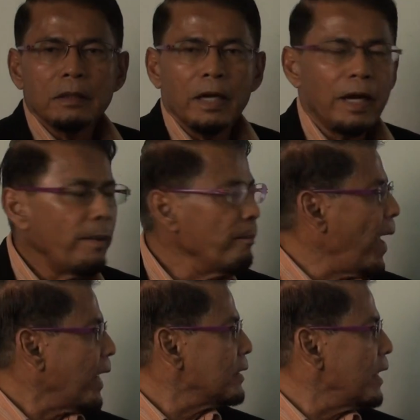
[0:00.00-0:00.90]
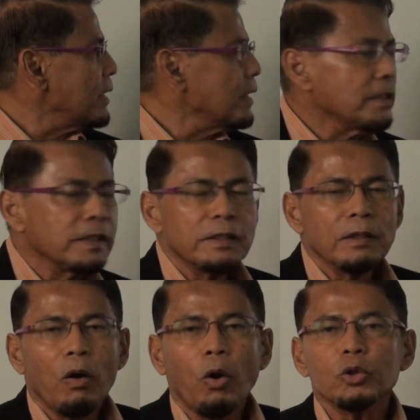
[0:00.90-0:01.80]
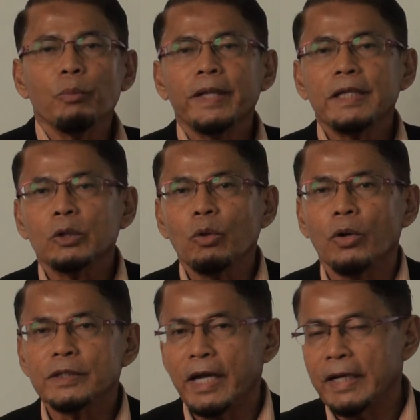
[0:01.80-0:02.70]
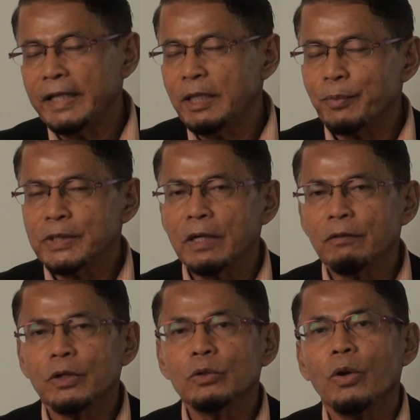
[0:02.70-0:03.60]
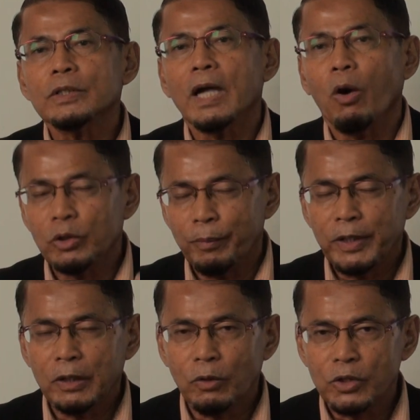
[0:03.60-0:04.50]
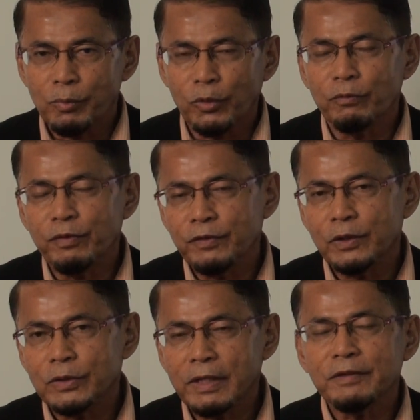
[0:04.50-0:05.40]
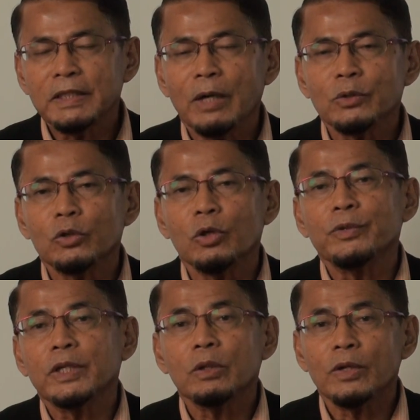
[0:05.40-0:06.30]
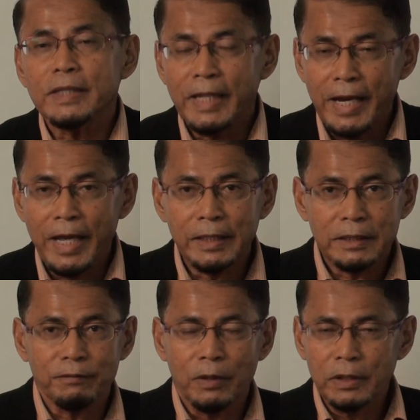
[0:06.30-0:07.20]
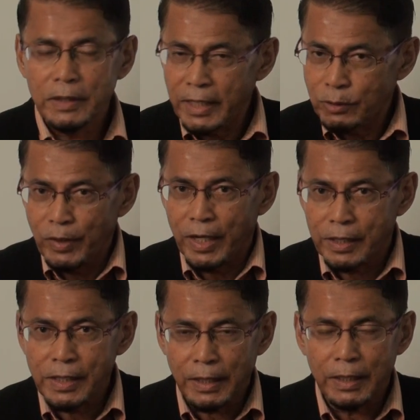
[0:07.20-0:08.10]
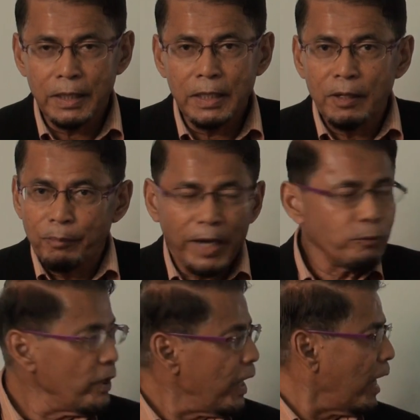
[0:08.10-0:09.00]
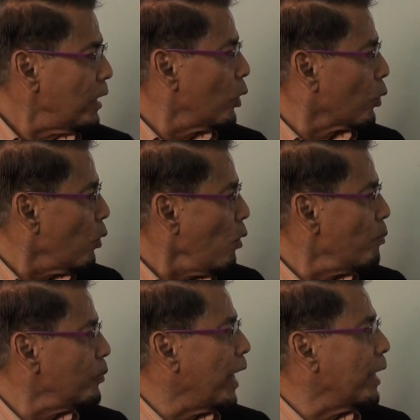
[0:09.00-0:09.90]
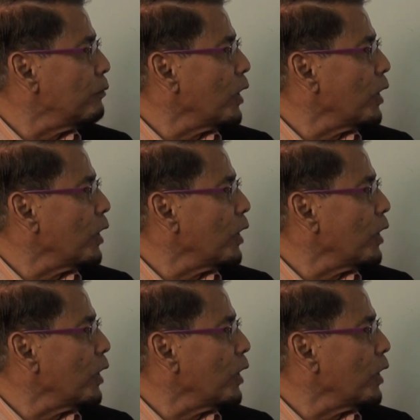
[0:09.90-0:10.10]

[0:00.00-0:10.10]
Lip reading: Beck says this is automatic thoughts, and 90% of the thoughts, automatic thoughts, more than 50 to 70,000 automatic thoughts, they are negative. Yes, we agree, but we can groom that.